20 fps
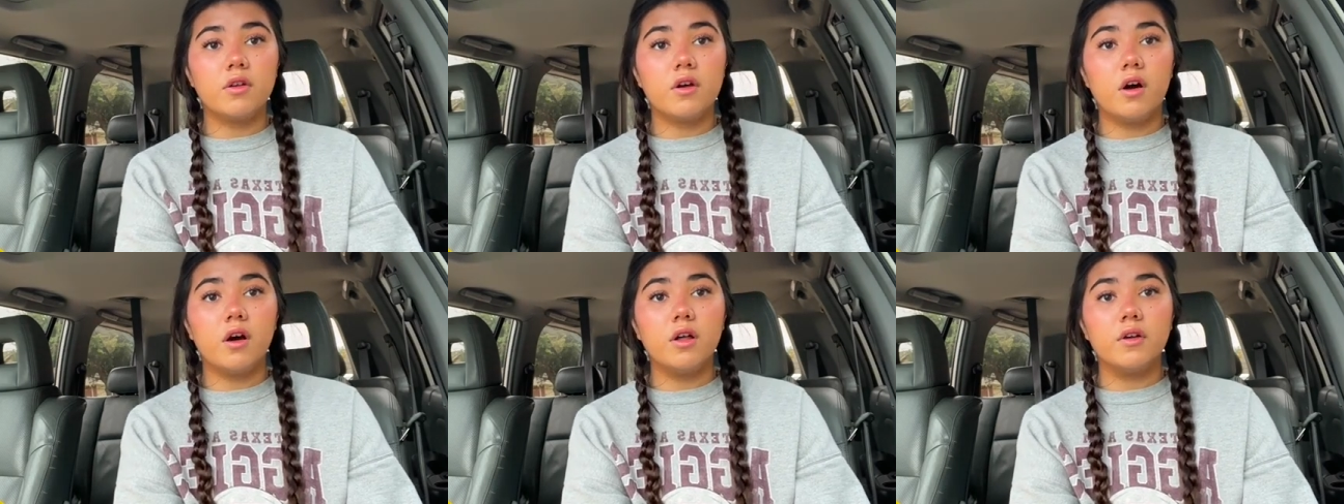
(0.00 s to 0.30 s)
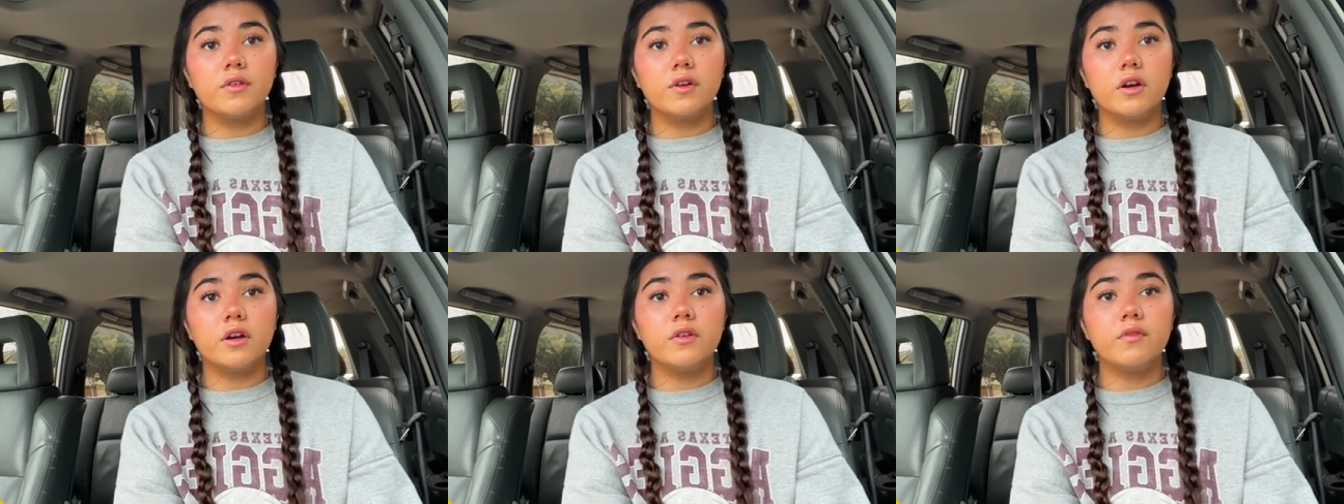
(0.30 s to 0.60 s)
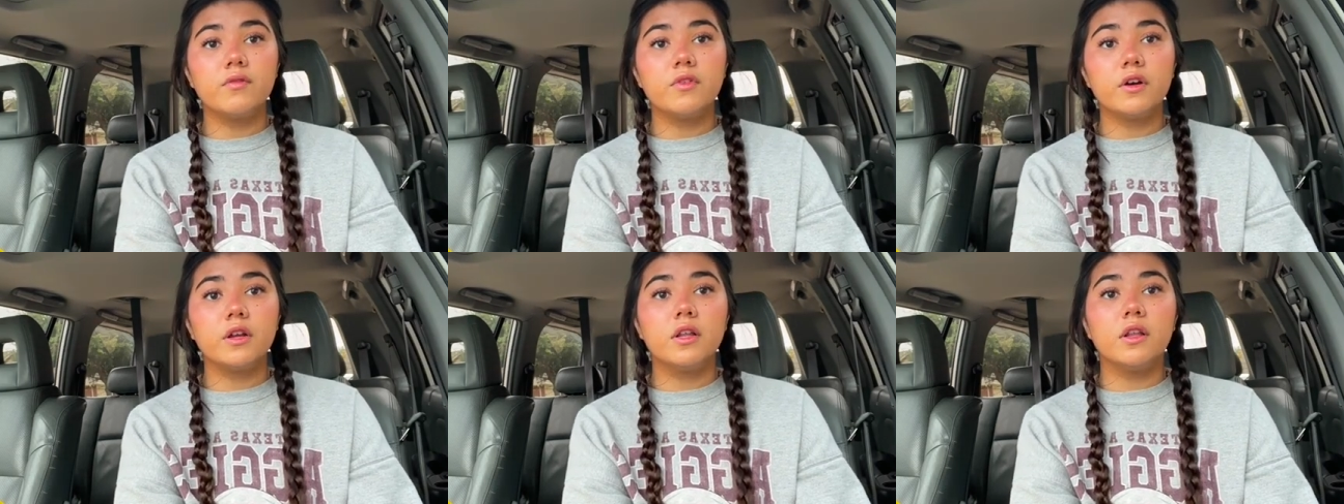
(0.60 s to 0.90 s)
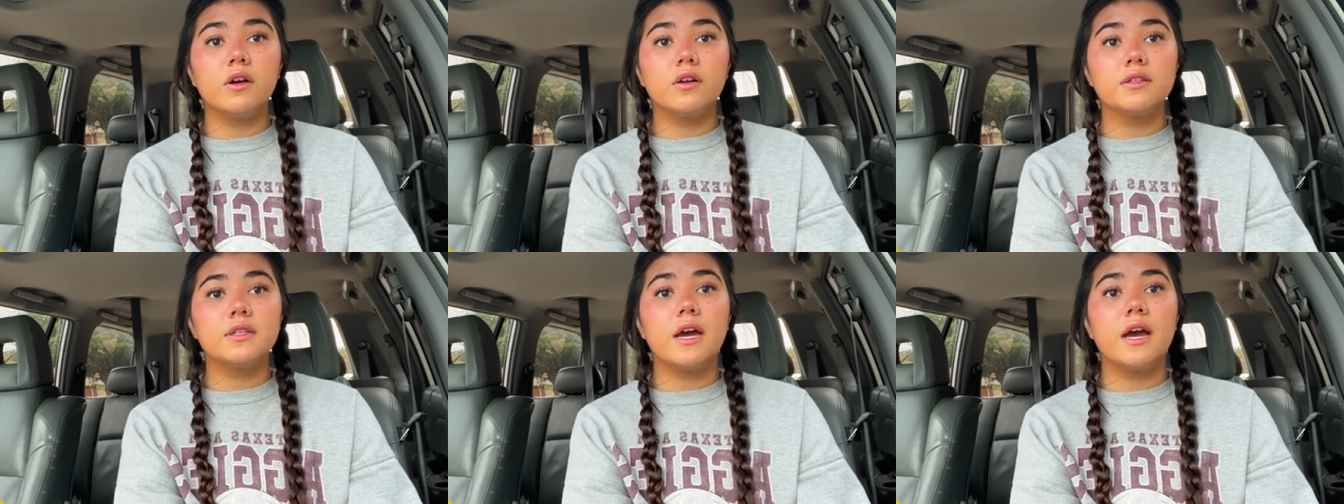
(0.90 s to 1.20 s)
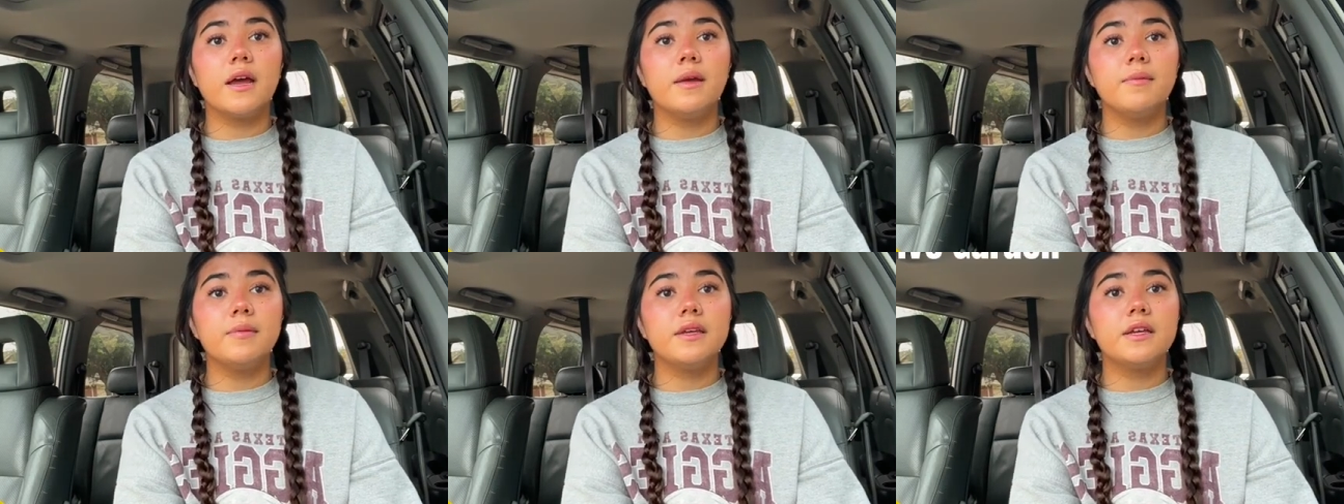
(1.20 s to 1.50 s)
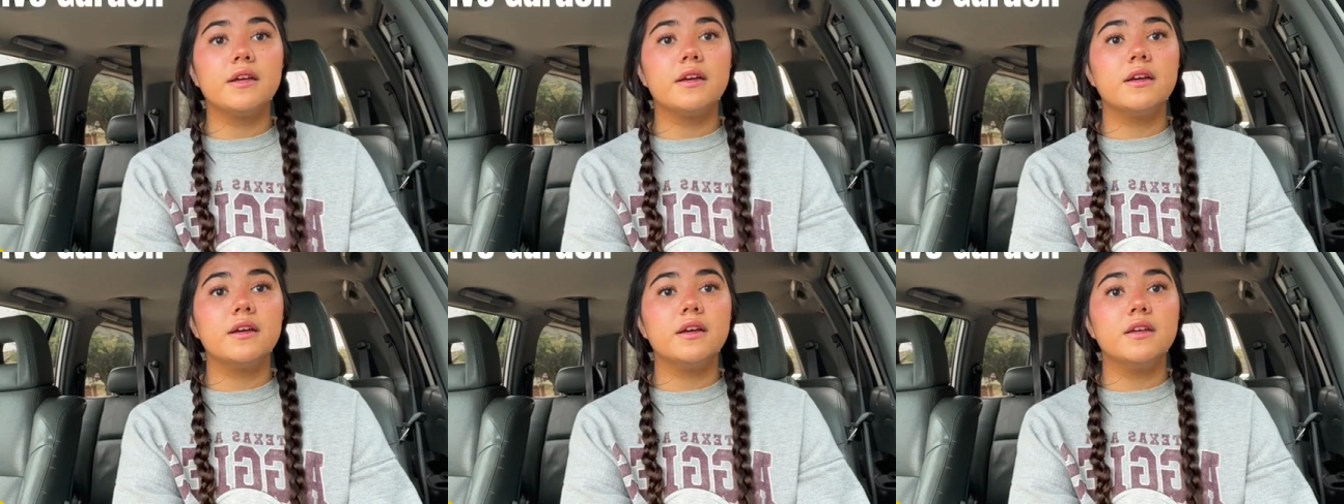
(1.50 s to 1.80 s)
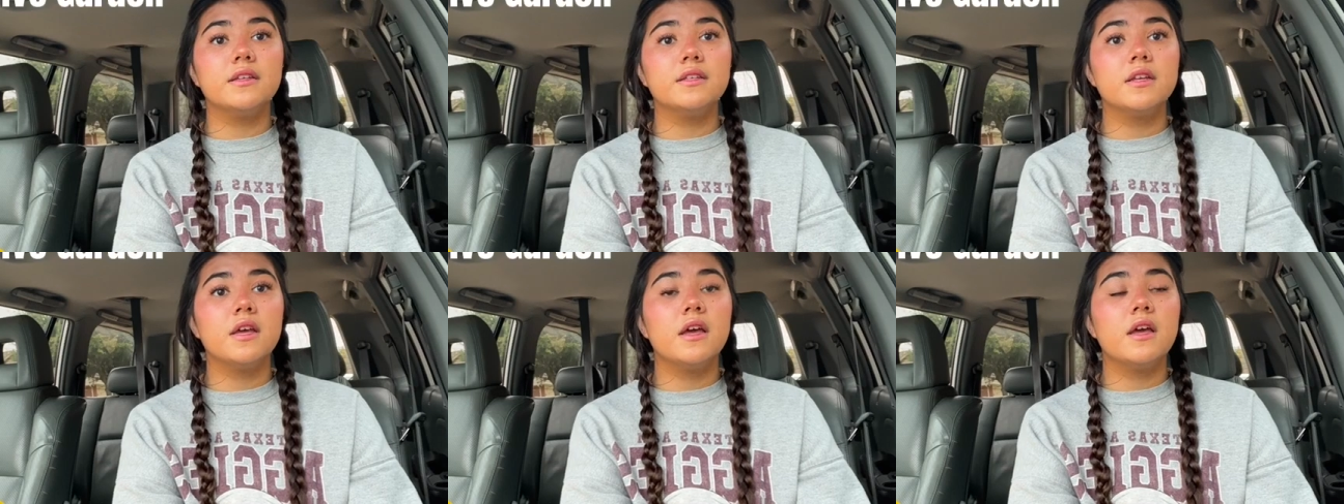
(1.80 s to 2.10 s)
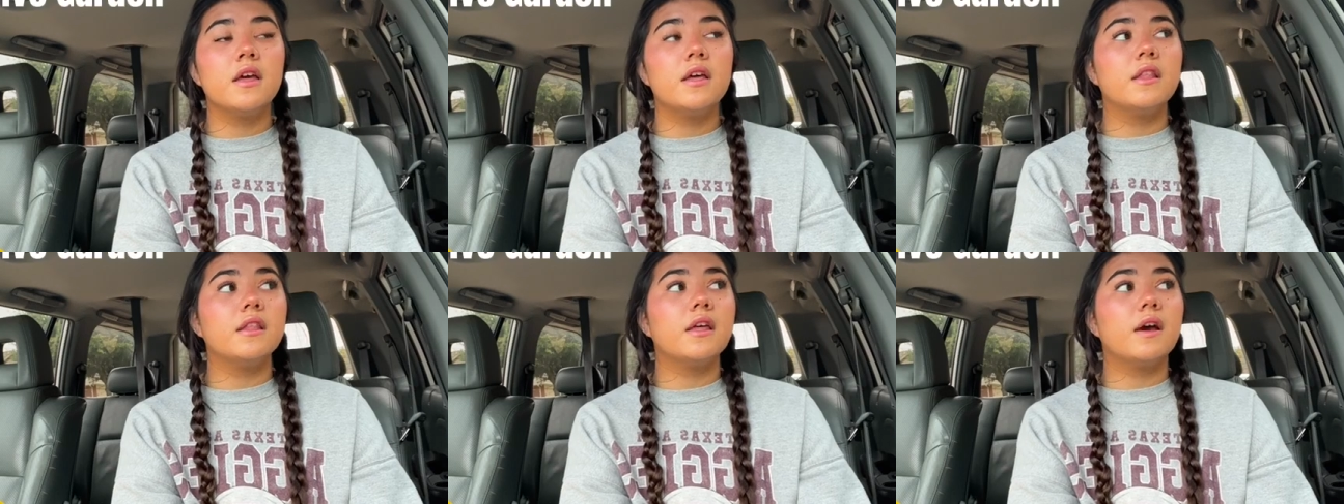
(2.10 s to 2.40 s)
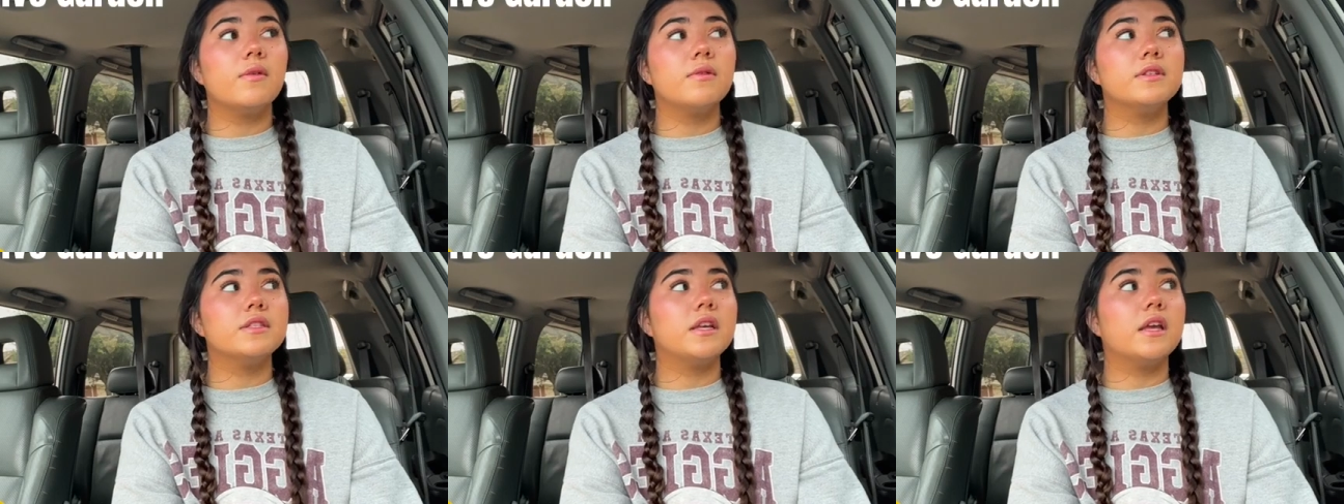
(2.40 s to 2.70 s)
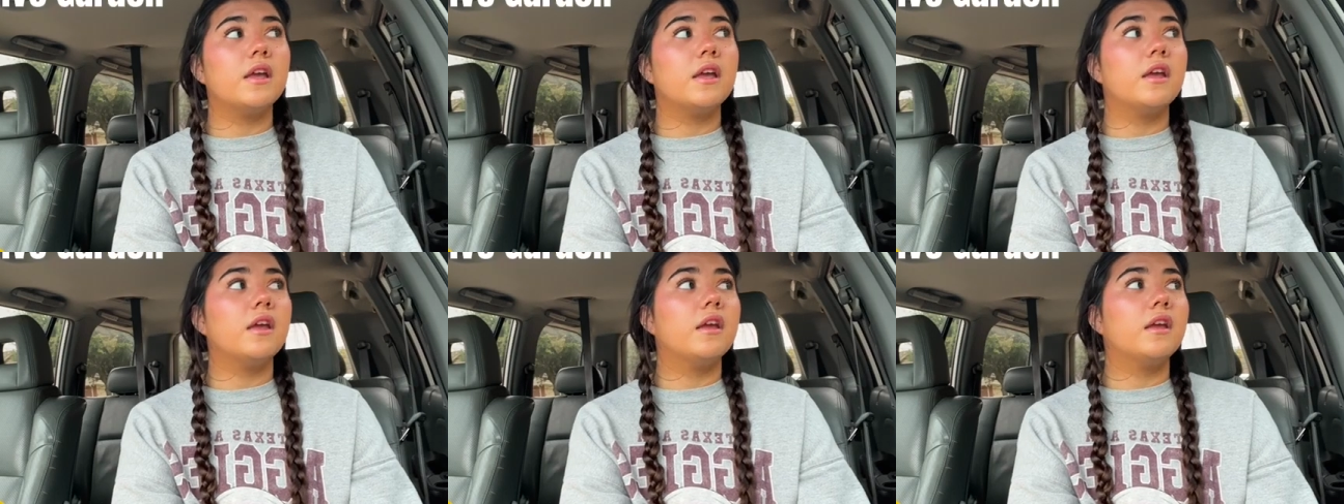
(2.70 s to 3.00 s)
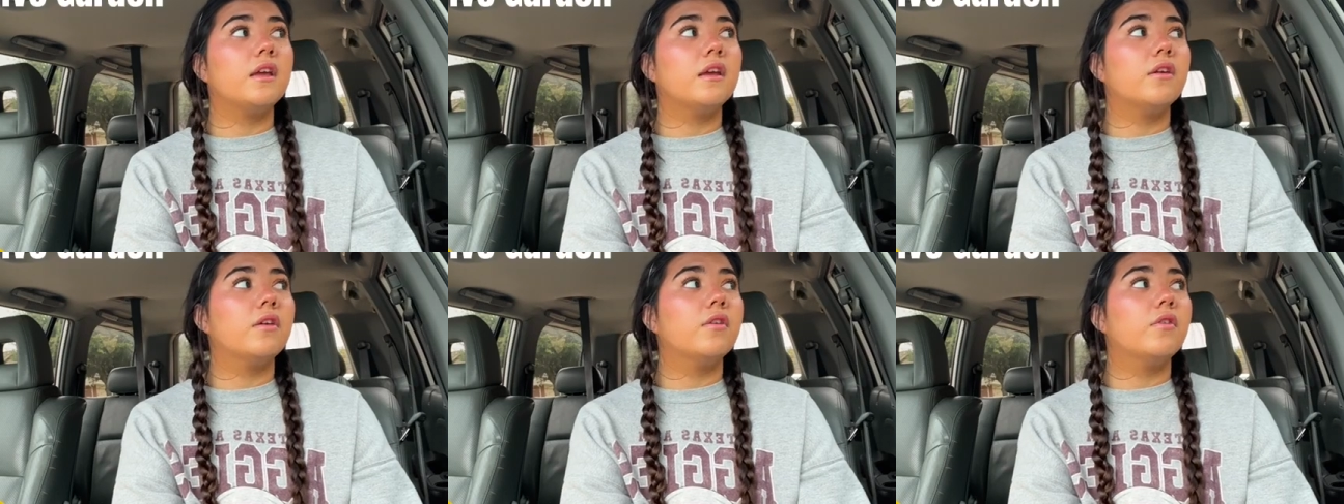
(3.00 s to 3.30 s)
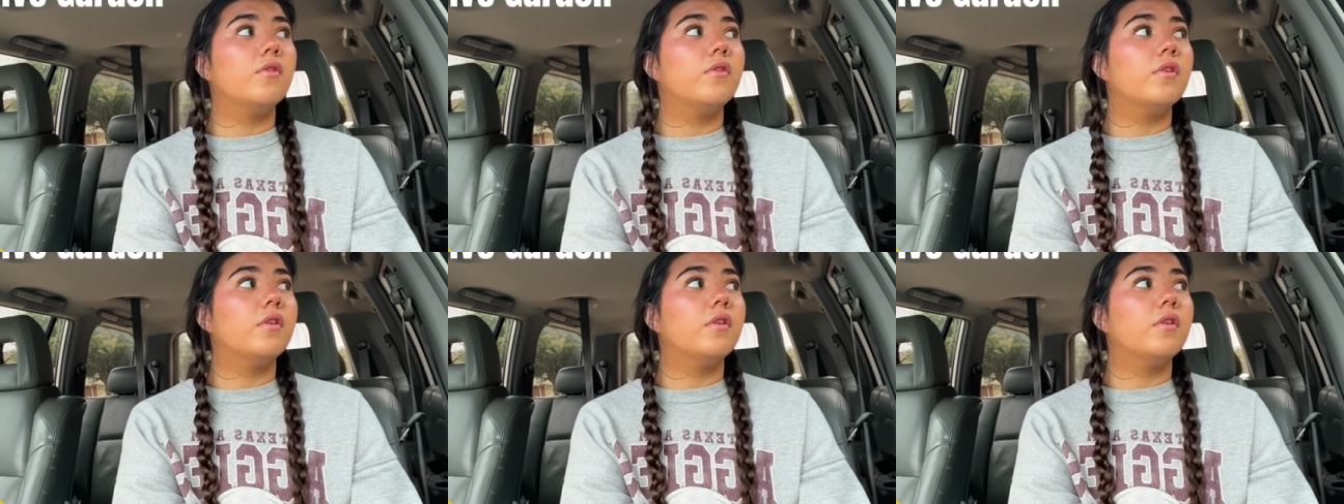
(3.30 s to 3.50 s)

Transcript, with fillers: to Olive Garden for a long time because that was a